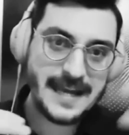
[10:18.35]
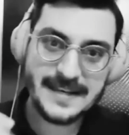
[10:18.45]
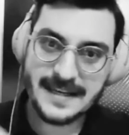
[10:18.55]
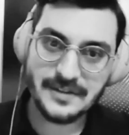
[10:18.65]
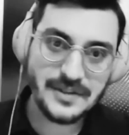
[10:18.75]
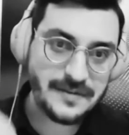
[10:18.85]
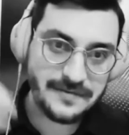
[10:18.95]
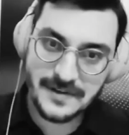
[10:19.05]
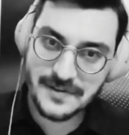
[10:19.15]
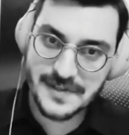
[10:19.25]
adding
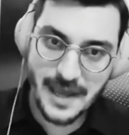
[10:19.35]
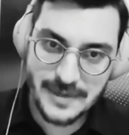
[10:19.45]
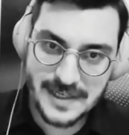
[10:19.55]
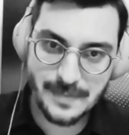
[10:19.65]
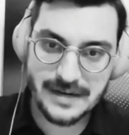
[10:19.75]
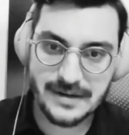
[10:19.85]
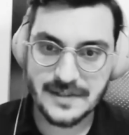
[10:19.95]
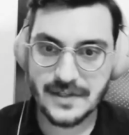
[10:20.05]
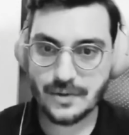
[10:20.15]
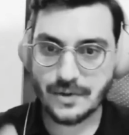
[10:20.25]
different sound
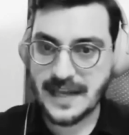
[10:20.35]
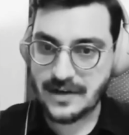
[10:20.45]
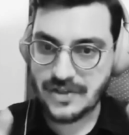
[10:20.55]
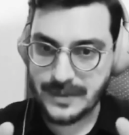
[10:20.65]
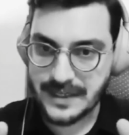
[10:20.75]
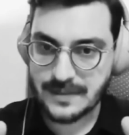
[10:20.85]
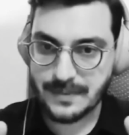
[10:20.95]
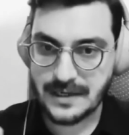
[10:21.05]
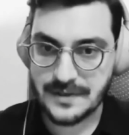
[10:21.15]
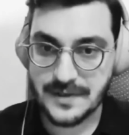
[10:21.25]
experiences or tangible
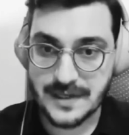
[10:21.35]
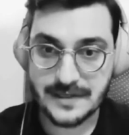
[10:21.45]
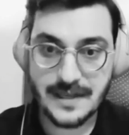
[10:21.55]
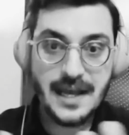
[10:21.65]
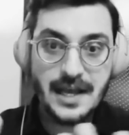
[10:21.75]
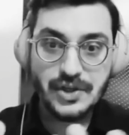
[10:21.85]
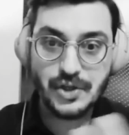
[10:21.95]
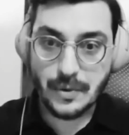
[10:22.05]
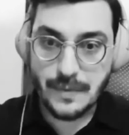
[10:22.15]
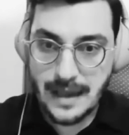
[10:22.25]
experiences and
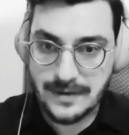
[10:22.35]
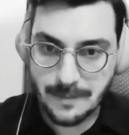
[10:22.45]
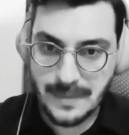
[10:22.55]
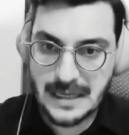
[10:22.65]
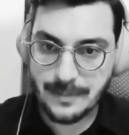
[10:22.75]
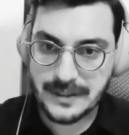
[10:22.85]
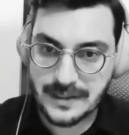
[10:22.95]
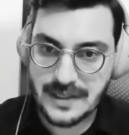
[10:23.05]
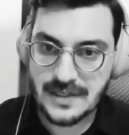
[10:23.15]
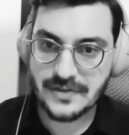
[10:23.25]
surrounding people
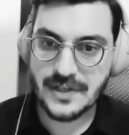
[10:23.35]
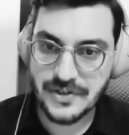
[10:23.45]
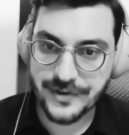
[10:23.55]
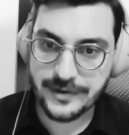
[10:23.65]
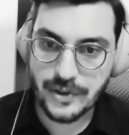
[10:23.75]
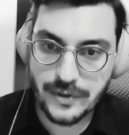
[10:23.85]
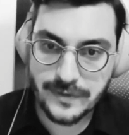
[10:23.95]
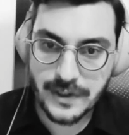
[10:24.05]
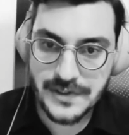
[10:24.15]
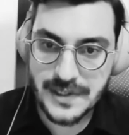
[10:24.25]
in these digital
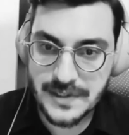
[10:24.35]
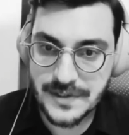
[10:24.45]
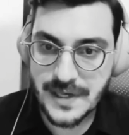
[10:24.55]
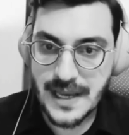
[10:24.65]
universes.